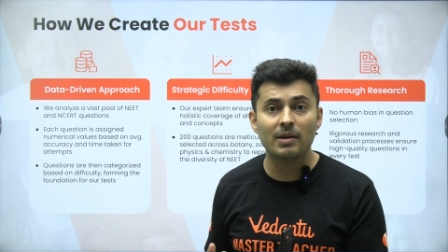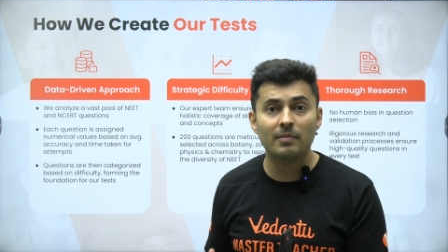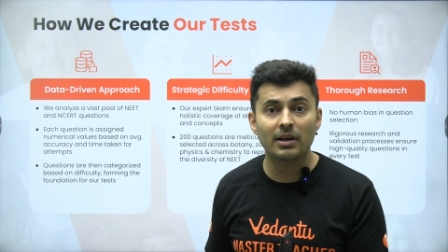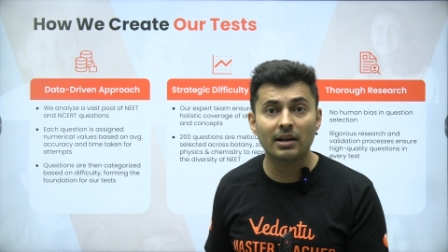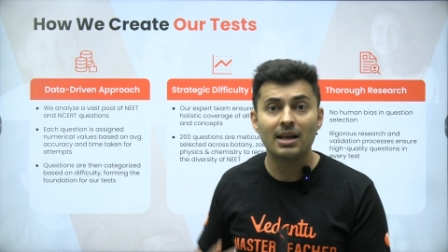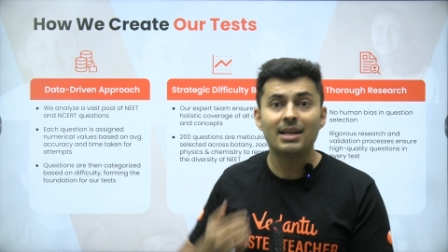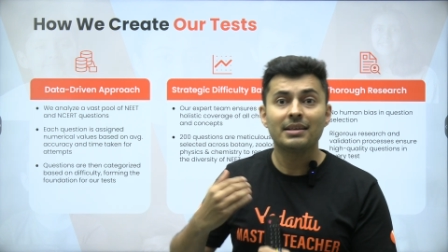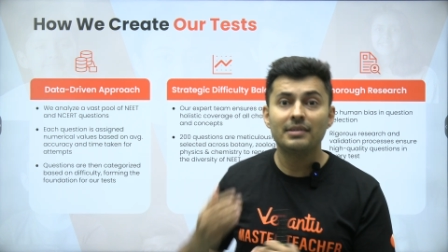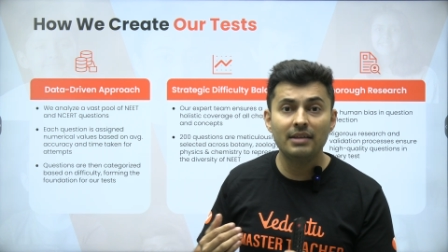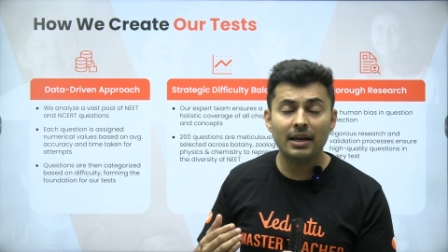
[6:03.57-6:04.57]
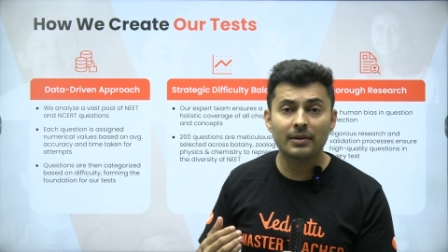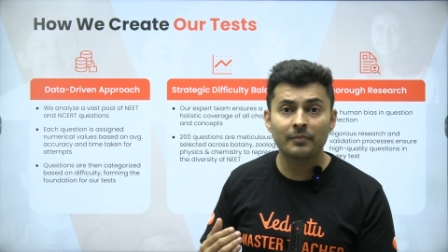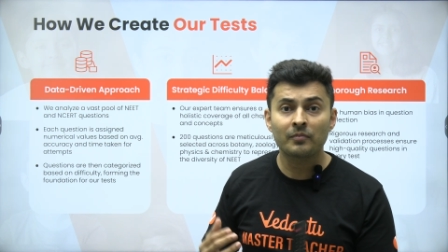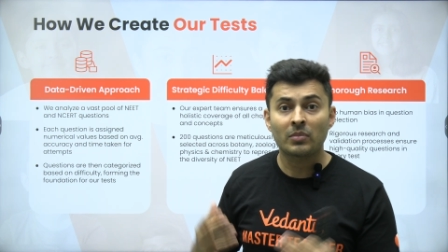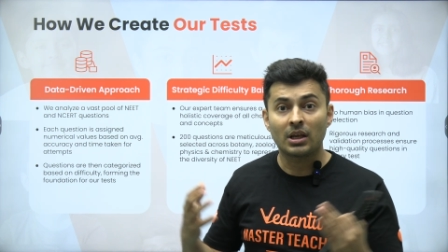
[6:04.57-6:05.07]
paper,
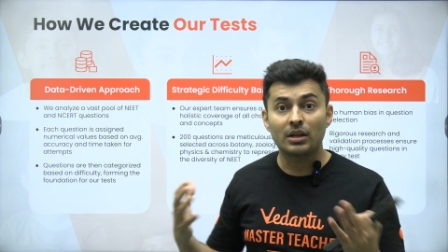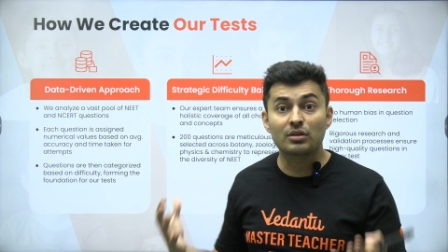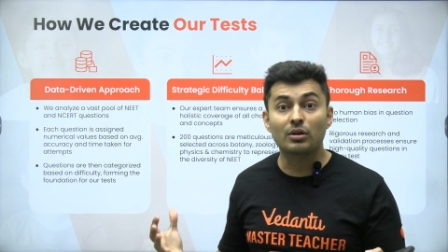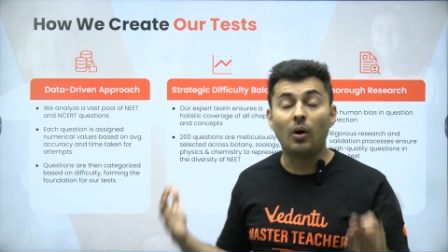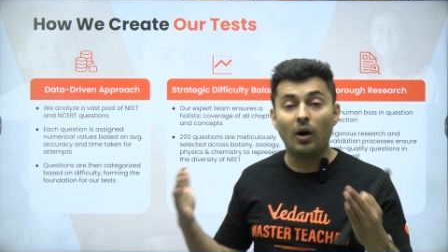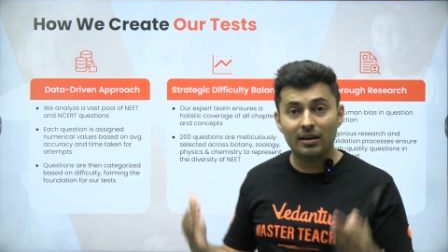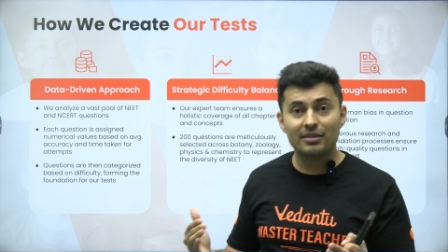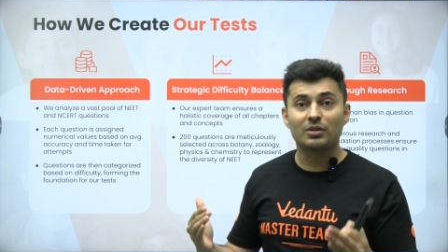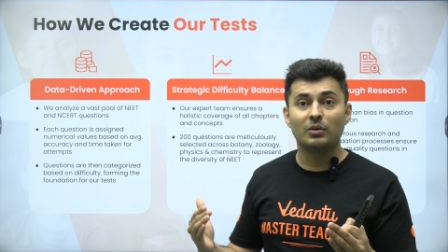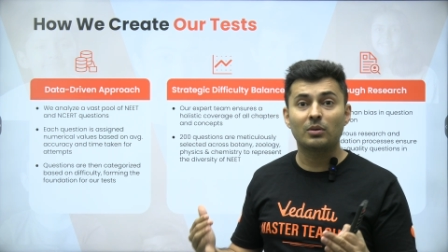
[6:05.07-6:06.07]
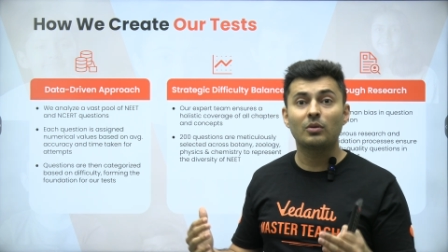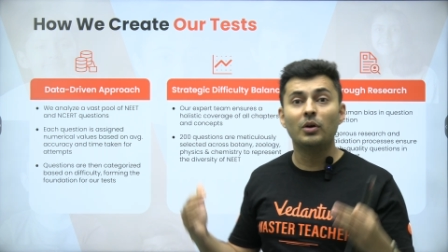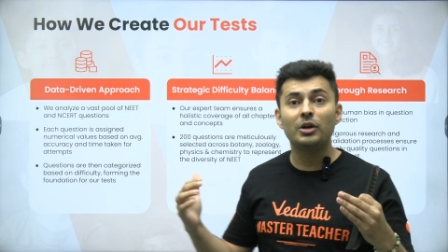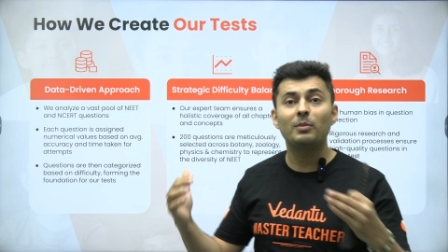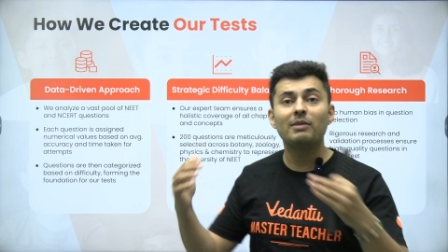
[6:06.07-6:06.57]
then it's also
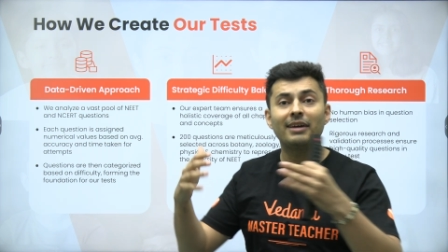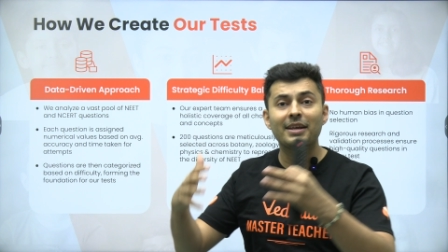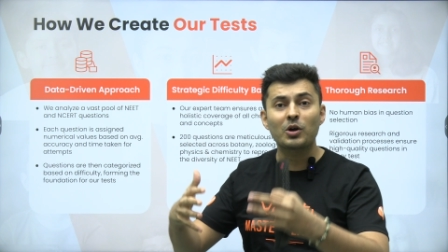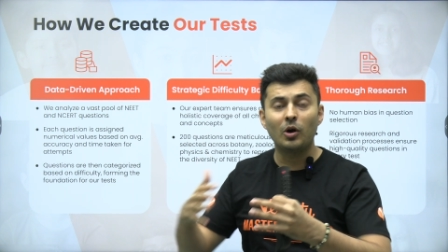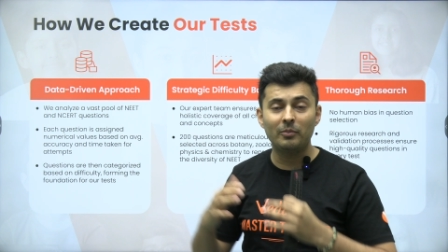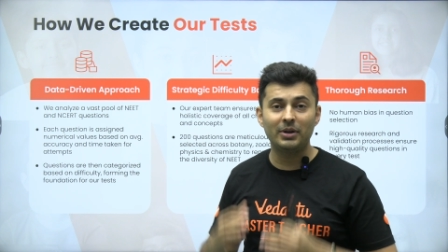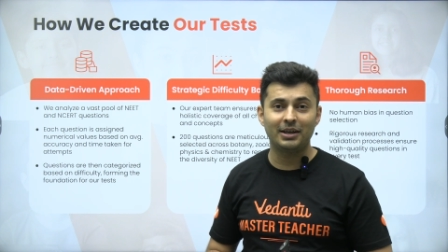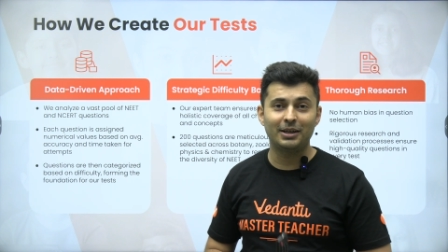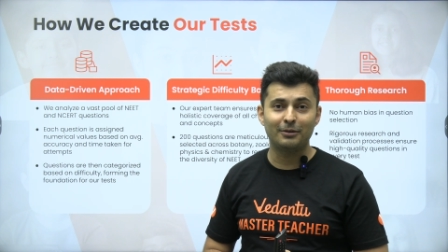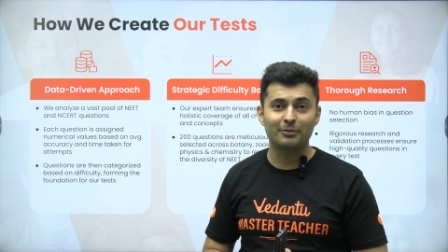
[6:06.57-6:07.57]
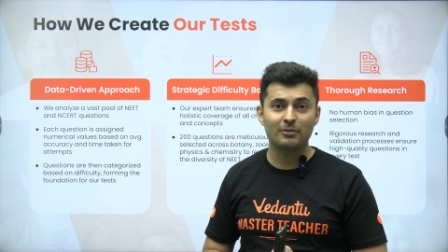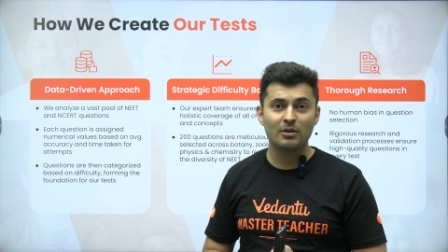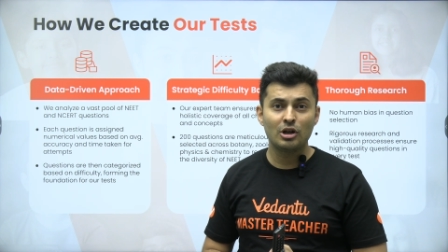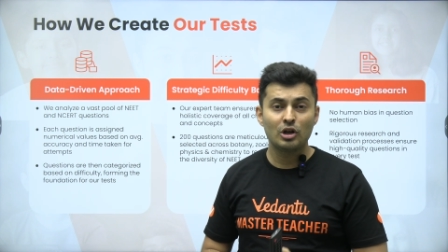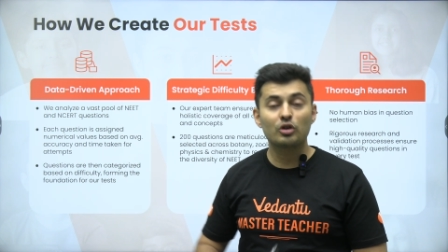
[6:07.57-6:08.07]
going to be very competitive.
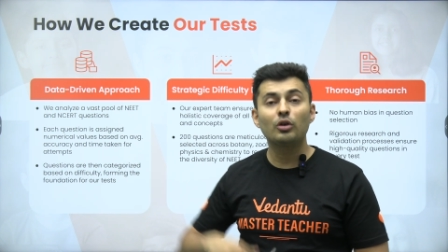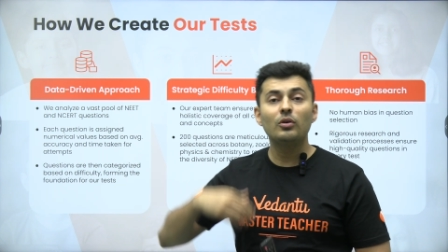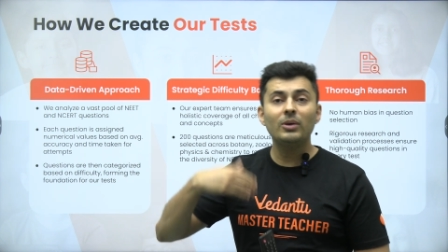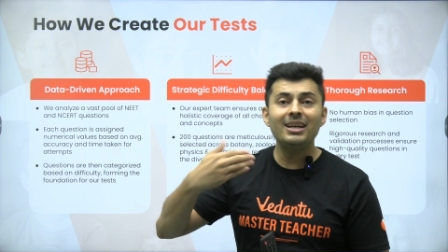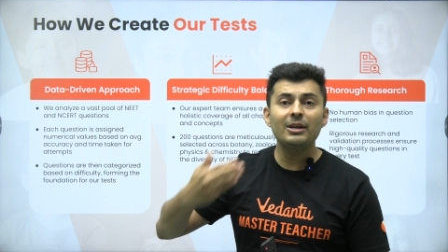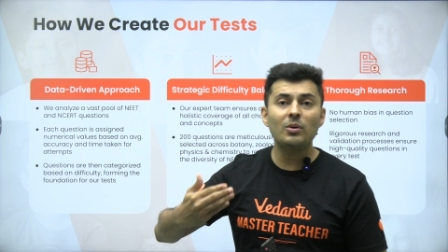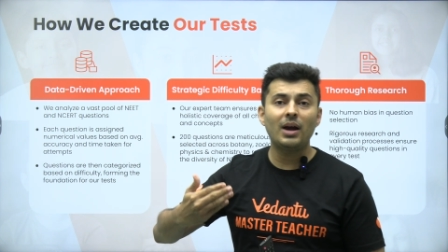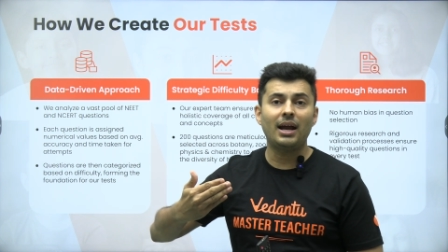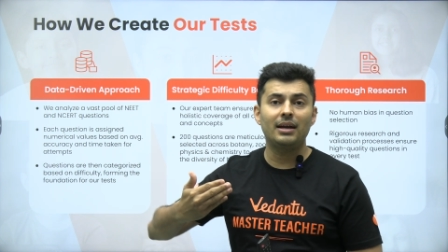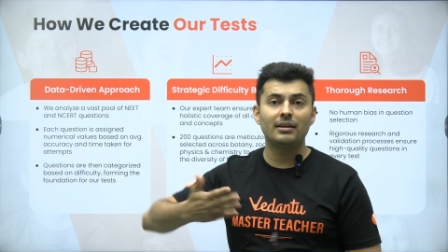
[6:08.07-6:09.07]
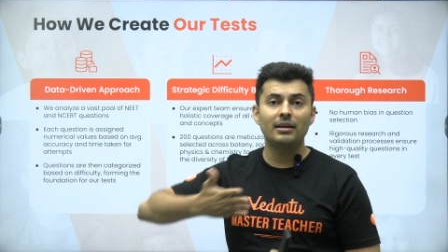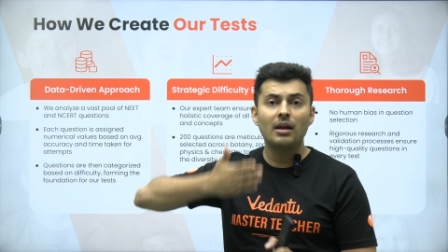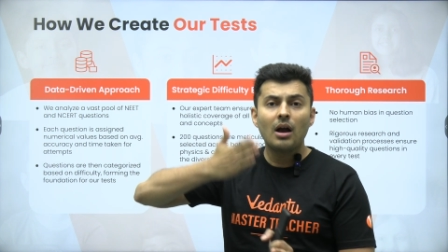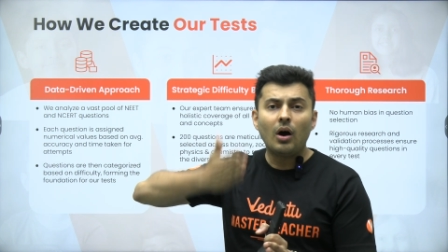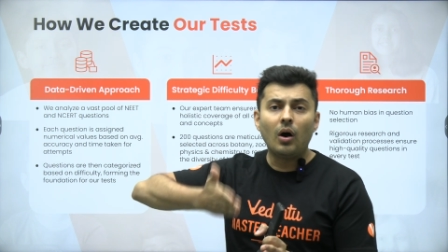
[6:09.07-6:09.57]
So you need to handle
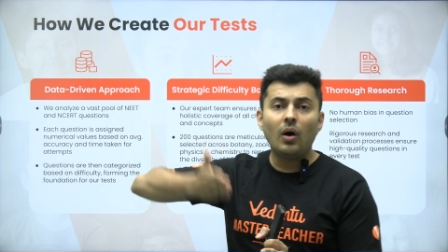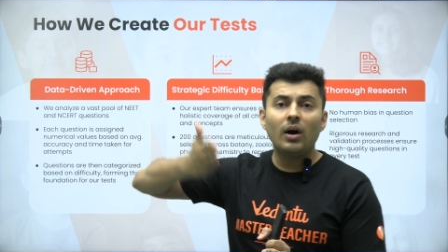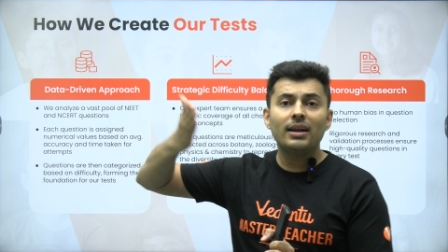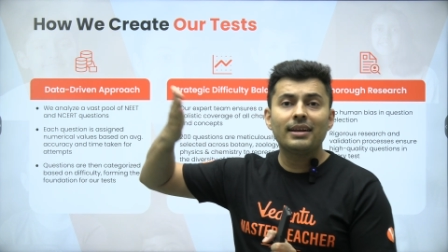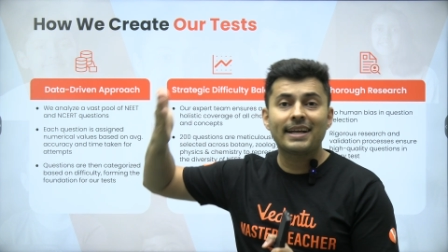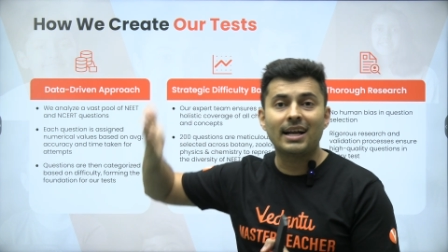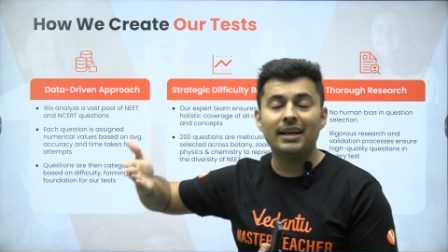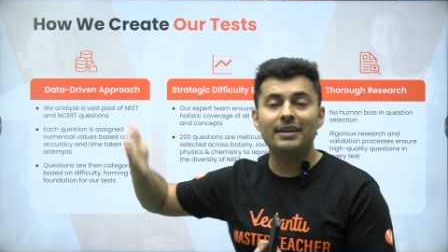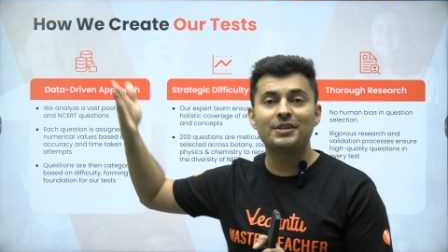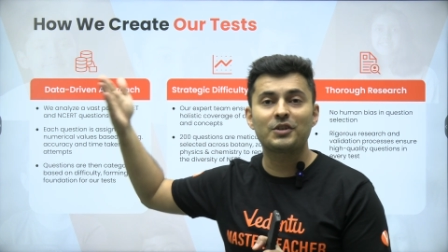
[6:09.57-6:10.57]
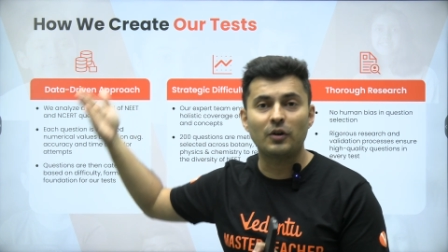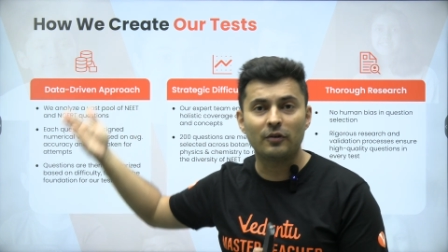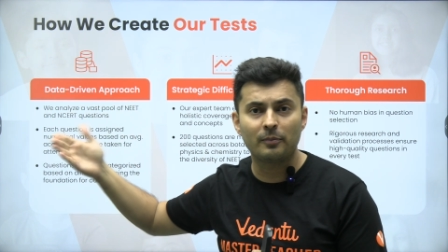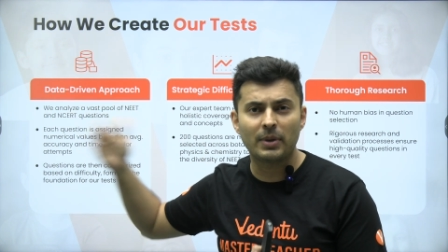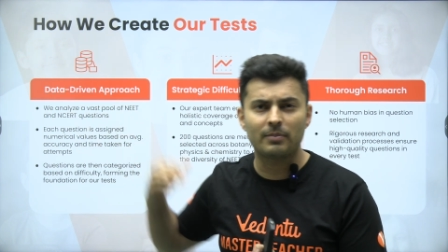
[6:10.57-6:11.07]
all kinds
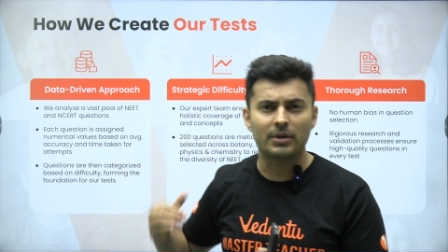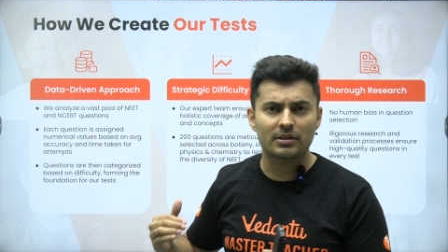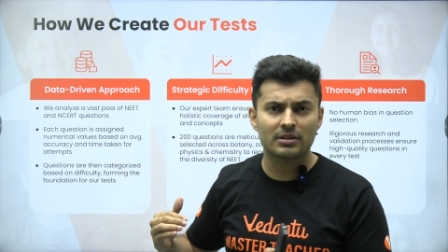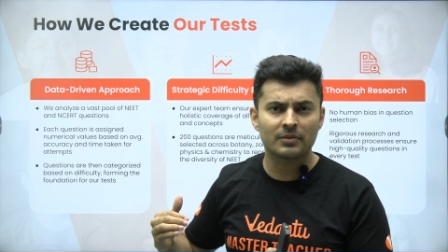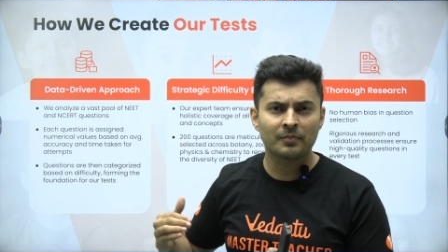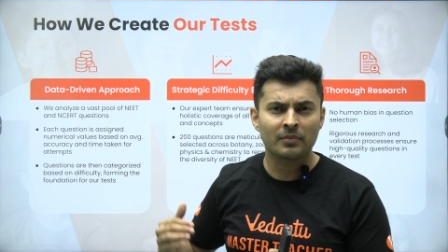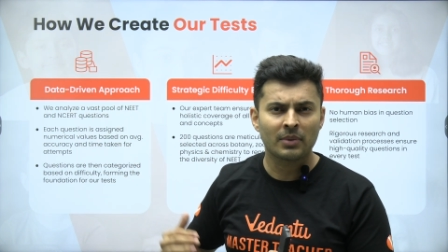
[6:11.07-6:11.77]
of papers